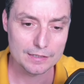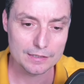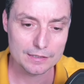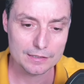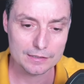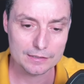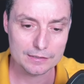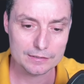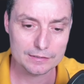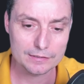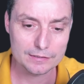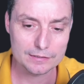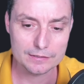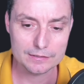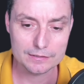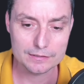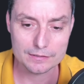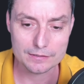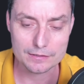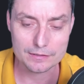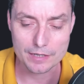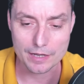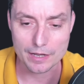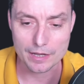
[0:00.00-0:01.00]

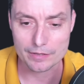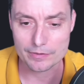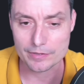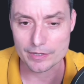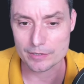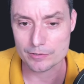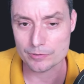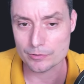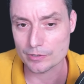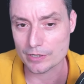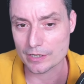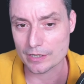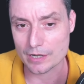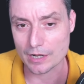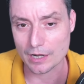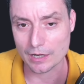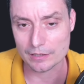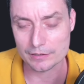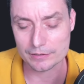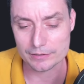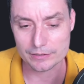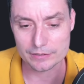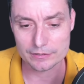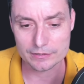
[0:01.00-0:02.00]
And yeah, then you can
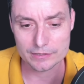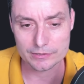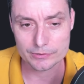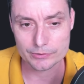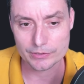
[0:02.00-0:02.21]
alter this,